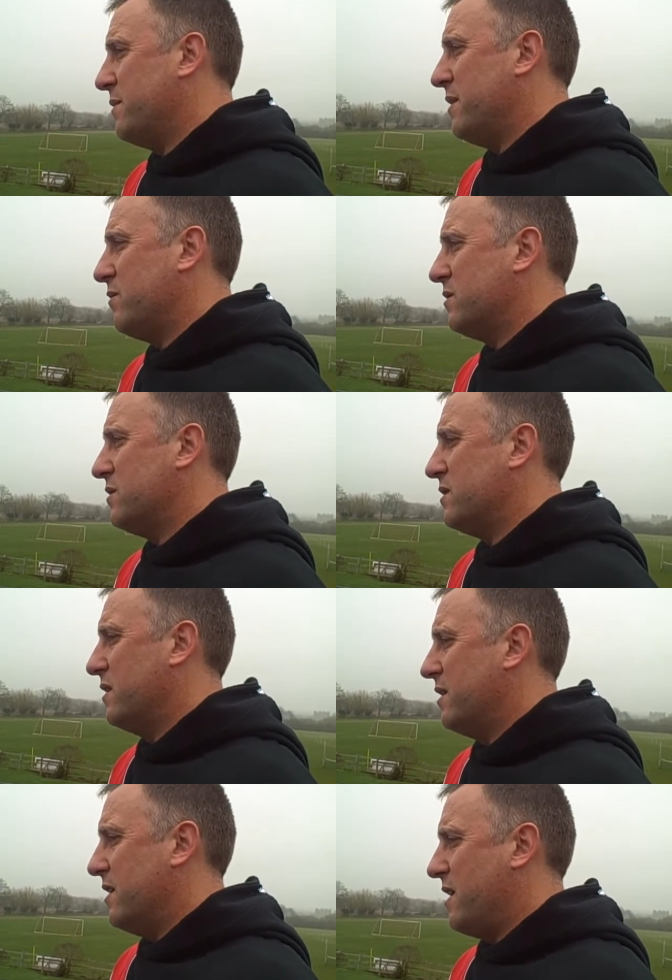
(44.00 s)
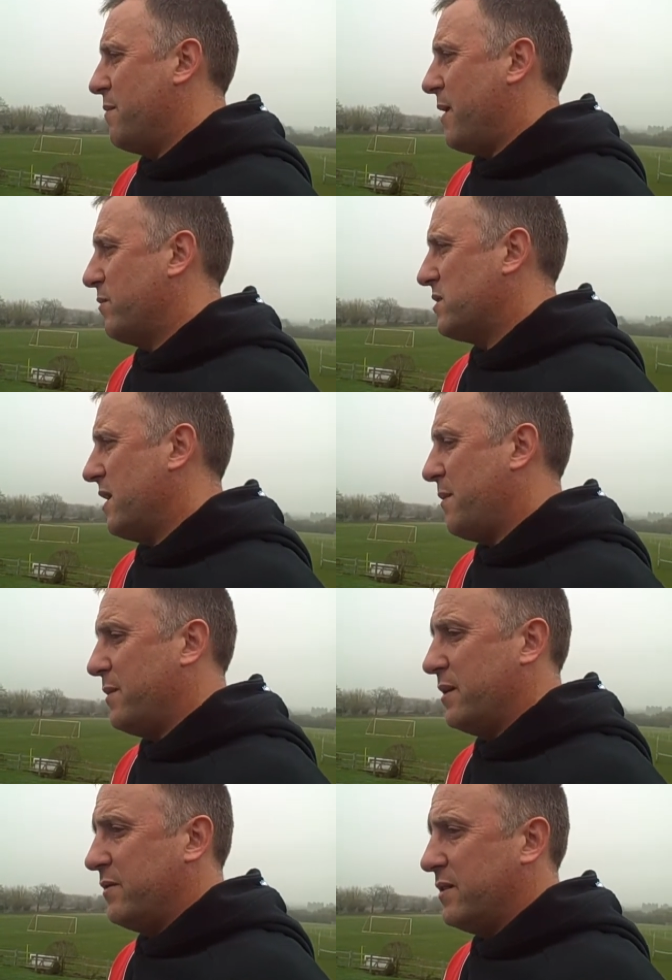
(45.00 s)
about what's about to
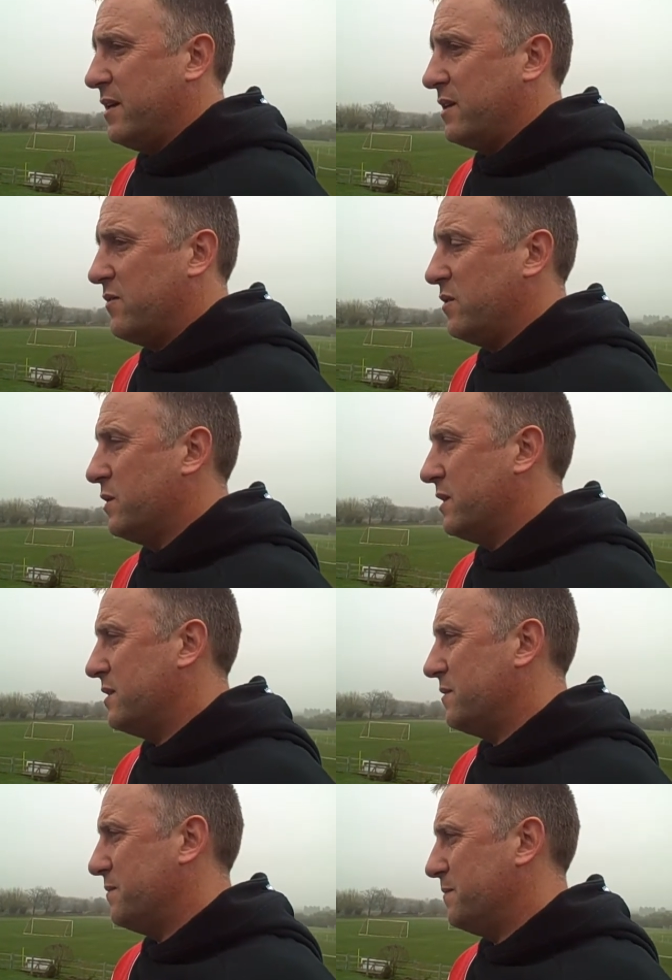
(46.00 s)
happen over the next few weeks.